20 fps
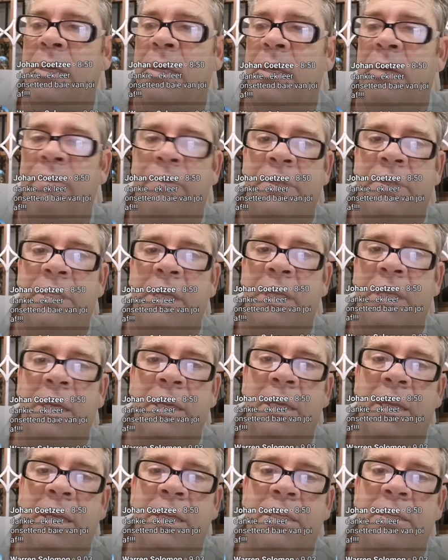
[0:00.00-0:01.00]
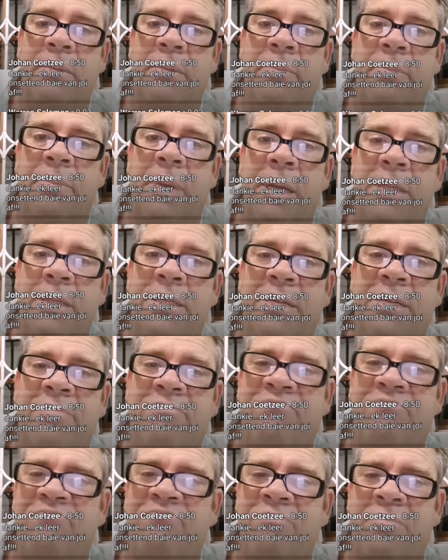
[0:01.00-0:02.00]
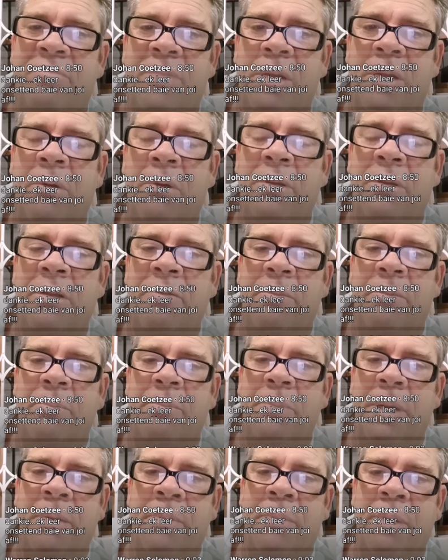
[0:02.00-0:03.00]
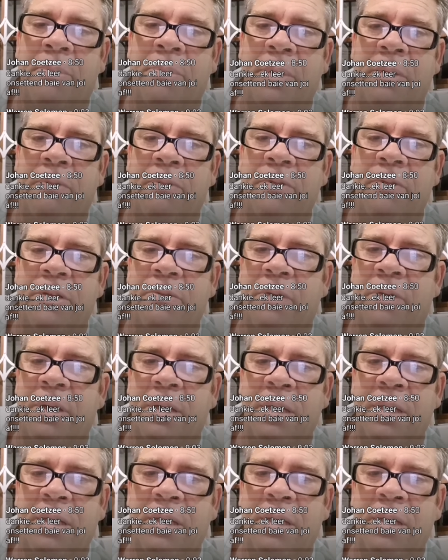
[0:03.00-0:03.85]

If it's increasing pressure, you won't even pick him up on your fish finder.